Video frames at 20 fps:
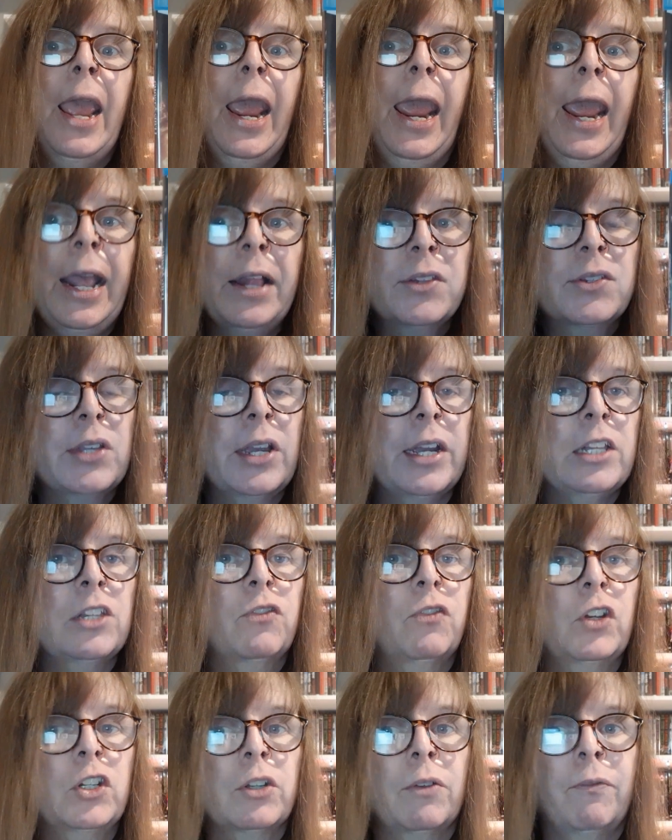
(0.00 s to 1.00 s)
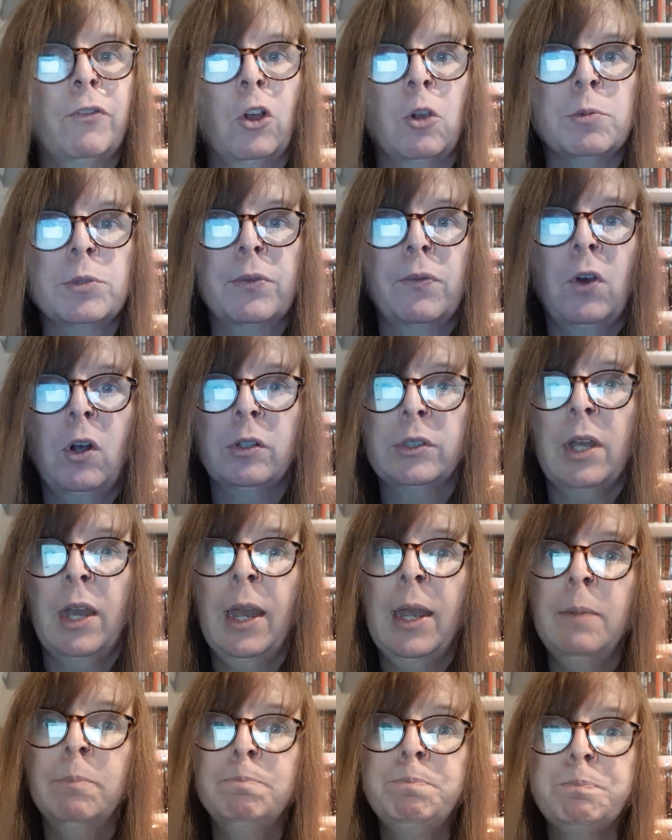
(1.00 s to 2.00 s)
and science fiction films of all
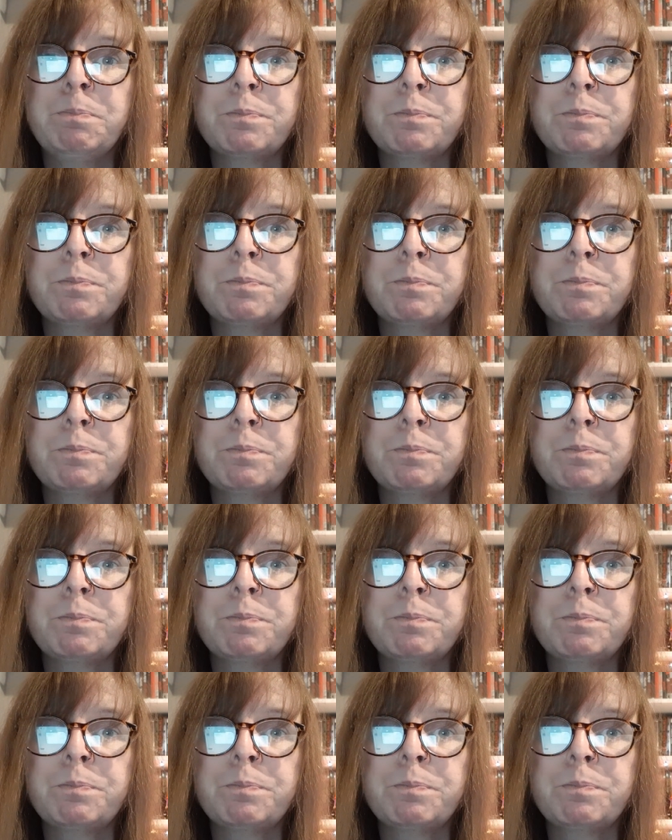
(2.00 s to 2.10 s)
time.